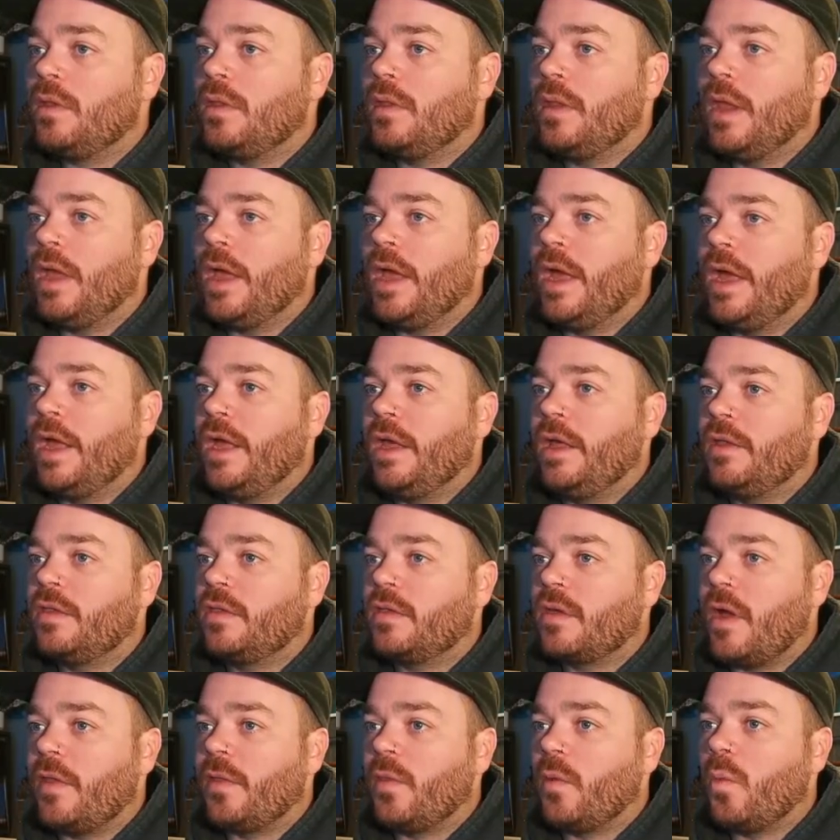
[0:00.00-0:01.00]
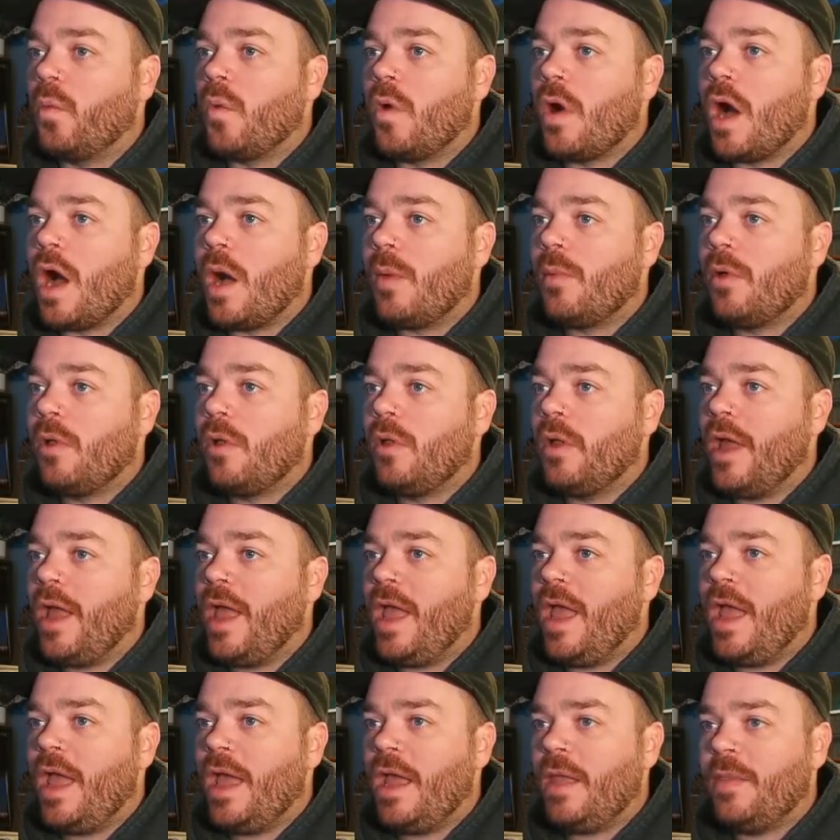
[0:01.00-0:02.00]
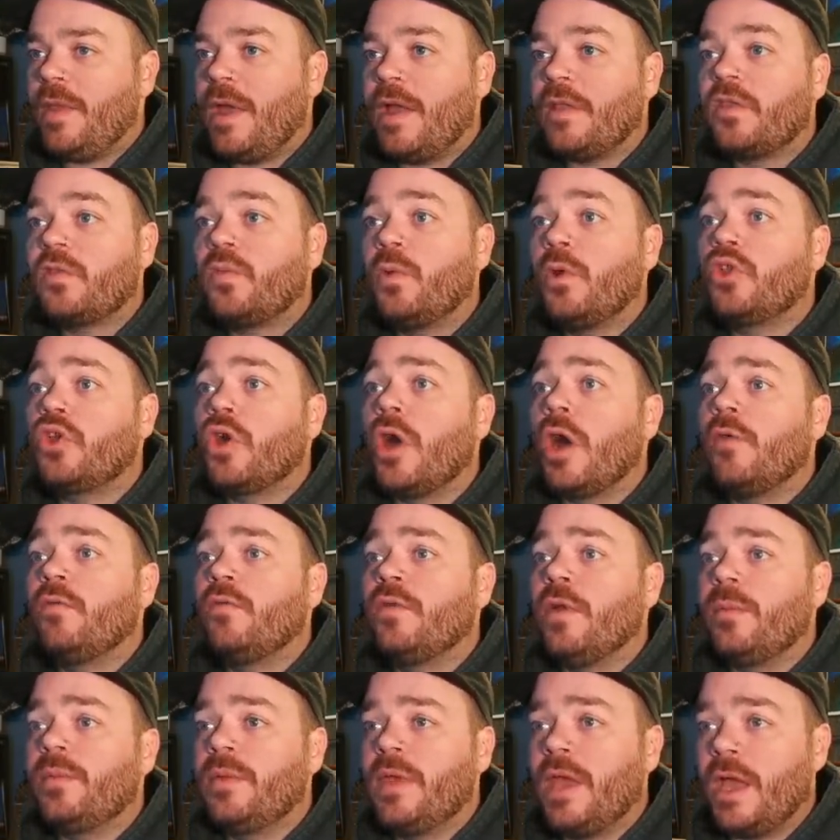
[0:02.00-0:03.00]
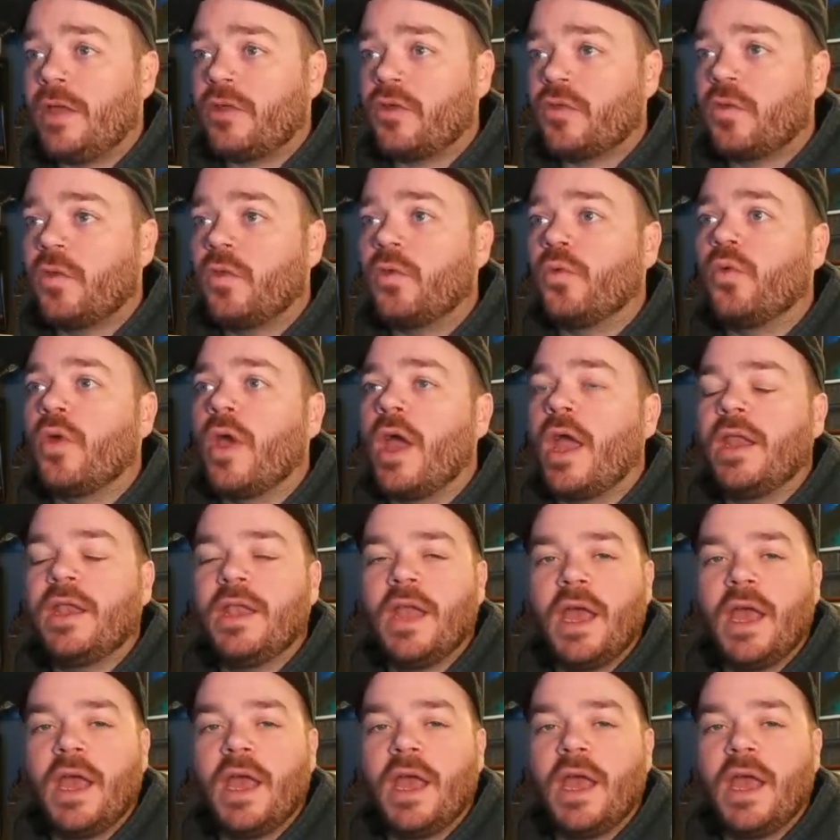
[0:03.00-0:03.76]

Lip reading: Nice, got the wobble and that switch hard flip catch to the right.